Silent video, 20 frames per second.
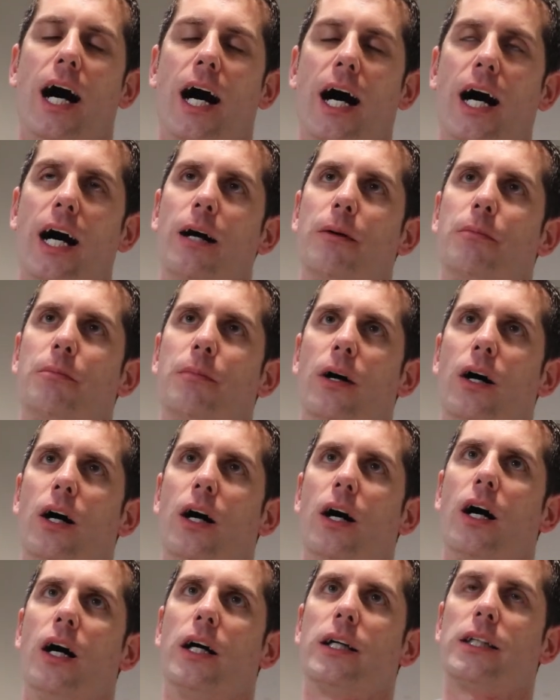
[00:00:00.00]
I'm
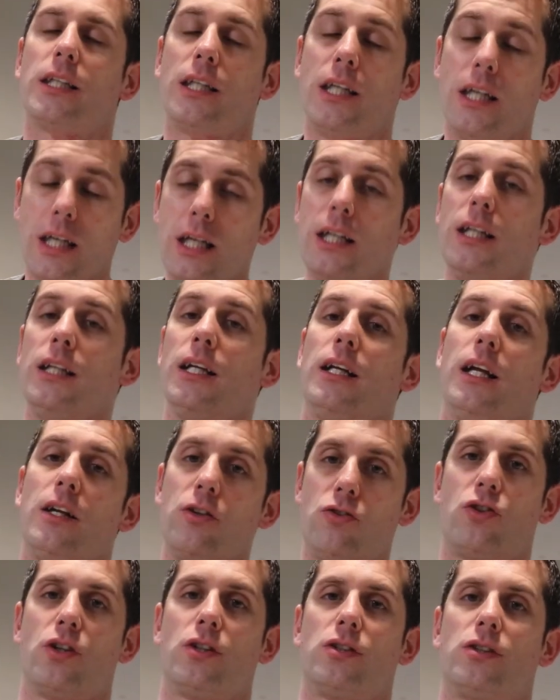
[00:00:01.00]
keen and
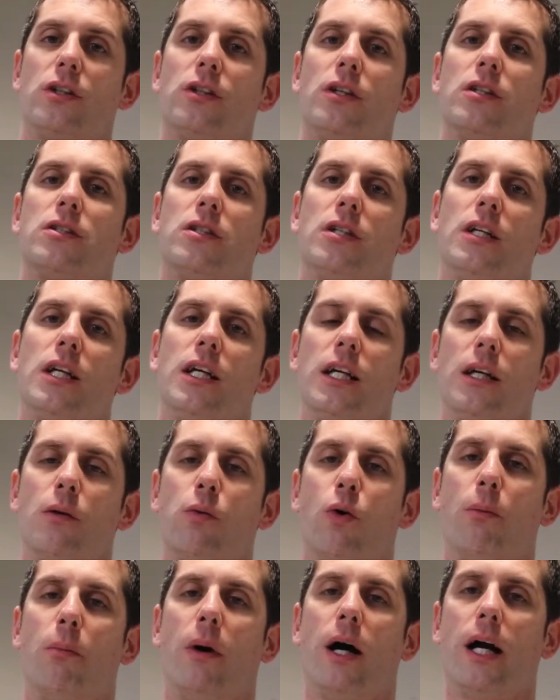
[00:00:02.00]
interested to see
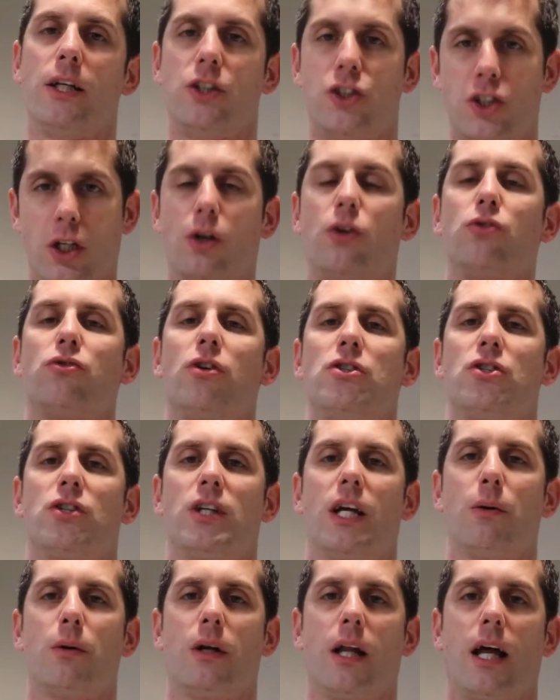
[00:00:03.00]
what my children
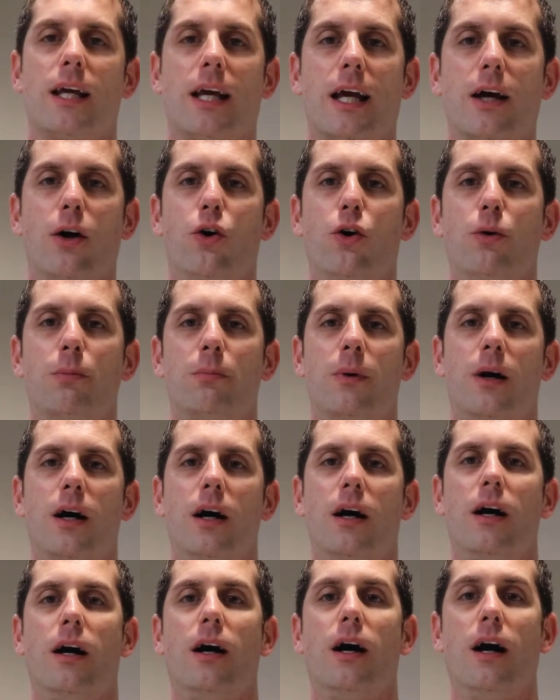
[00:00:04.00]
say when I get home.
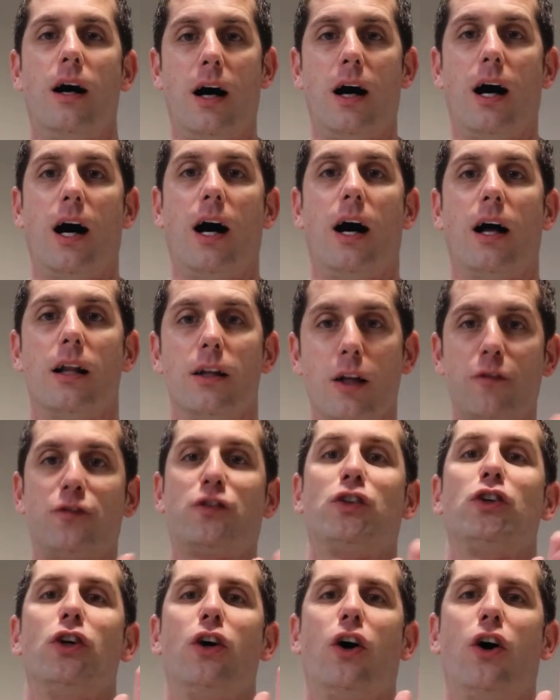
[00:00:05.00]
Love
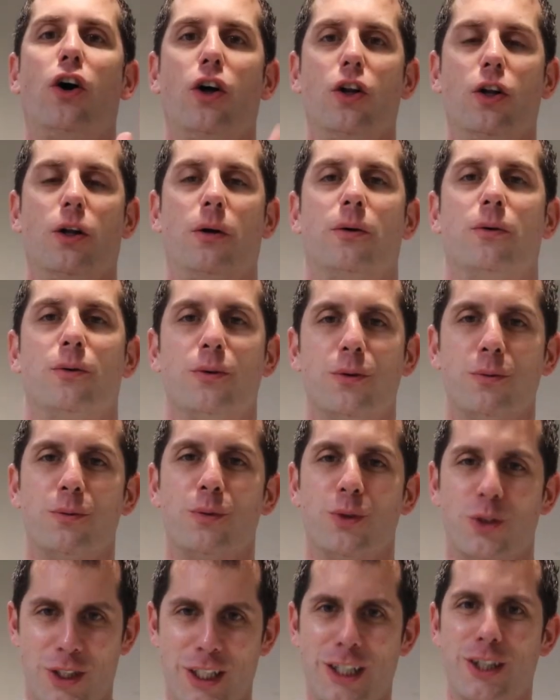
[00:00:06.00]
to you all.
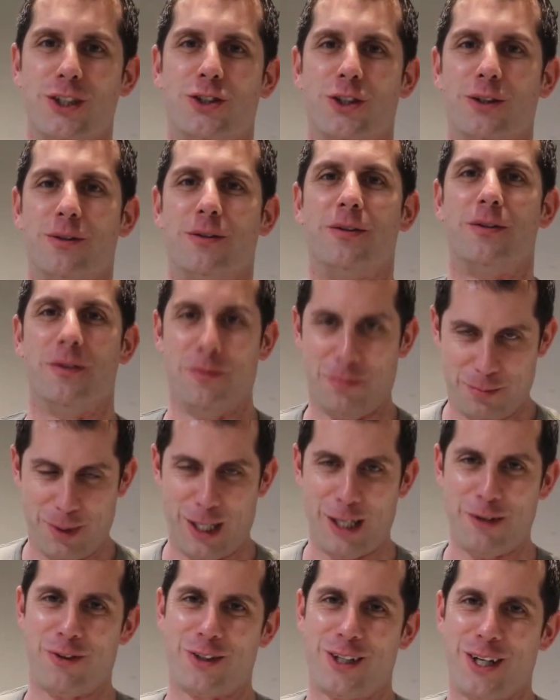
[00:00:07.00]
We'll see you soon.
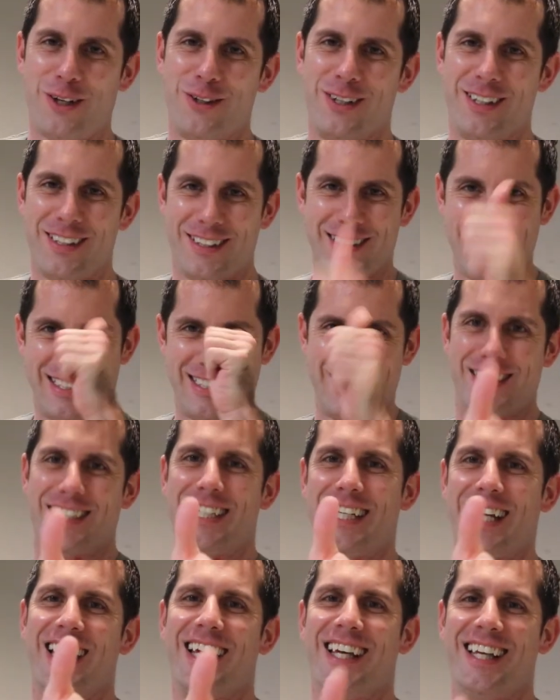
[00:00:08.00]
Bye for now.
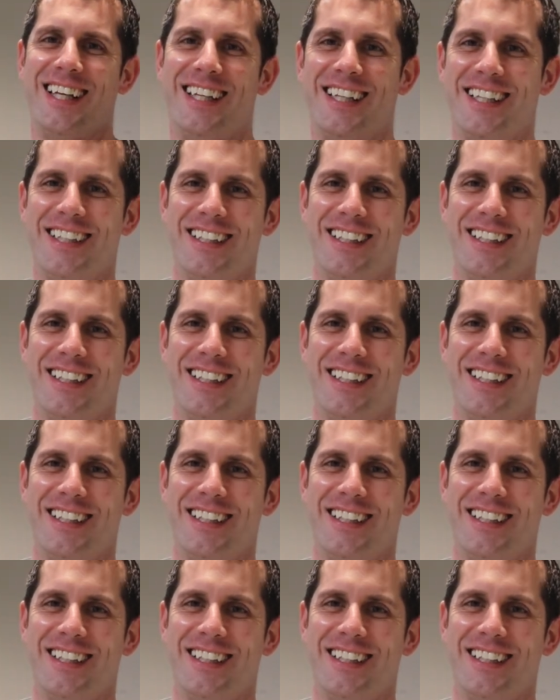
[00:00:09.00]
See ya.